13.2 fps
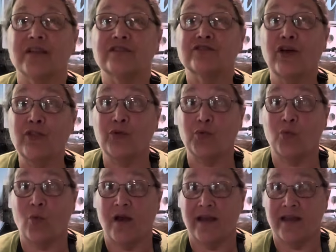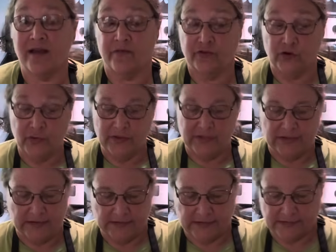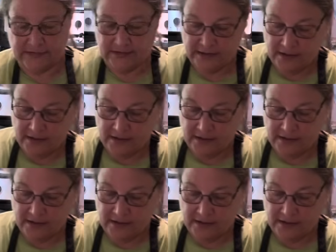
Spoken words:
southern way of doing things.